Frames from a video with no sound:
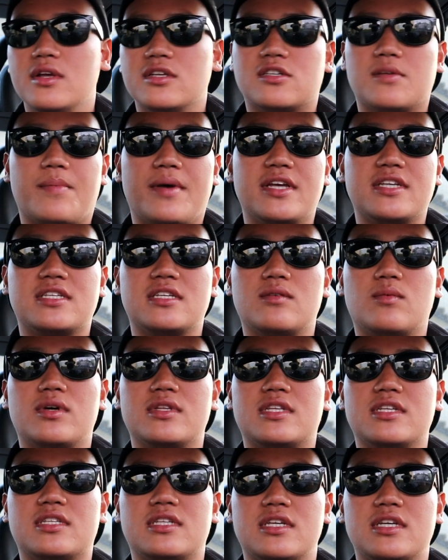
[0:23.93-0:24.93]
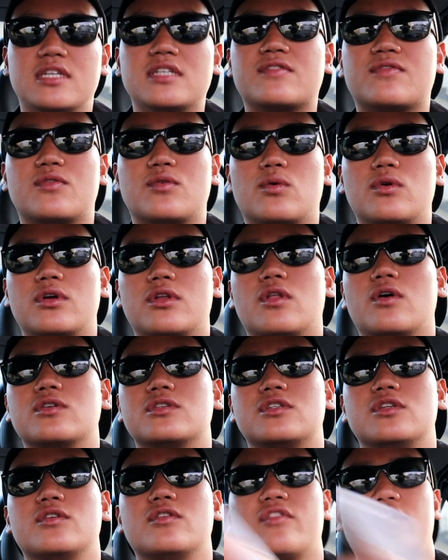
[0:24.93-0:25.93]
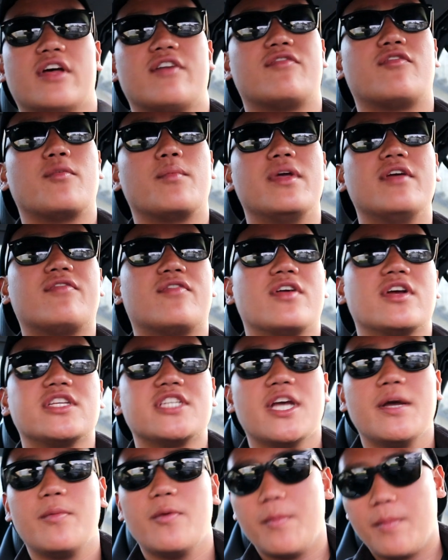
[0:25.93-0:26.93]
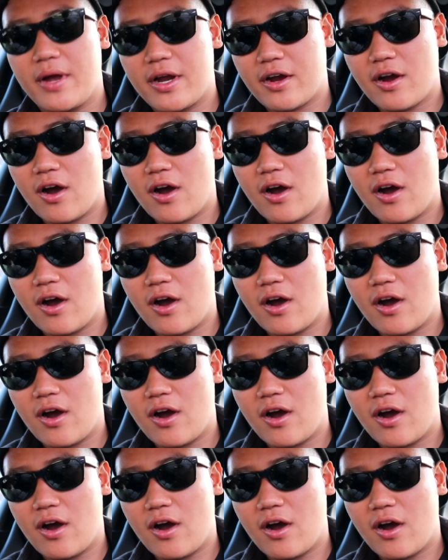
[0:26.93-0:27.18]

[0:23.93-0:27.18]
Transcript: So basically what this is, for those of you, like for me for example, in my